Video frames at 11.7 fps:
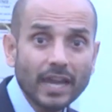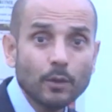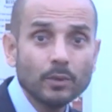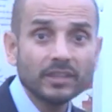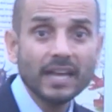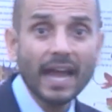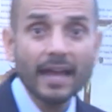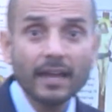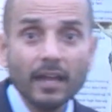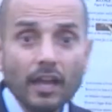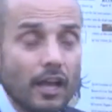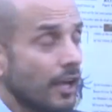okay with that.
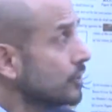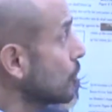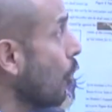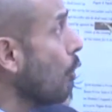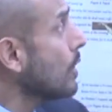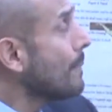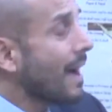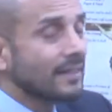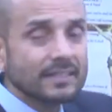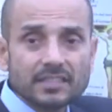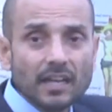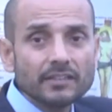It's all about
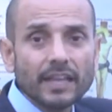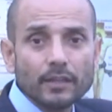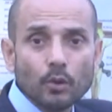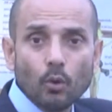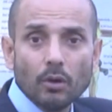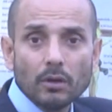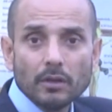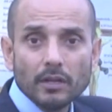the Sunday law.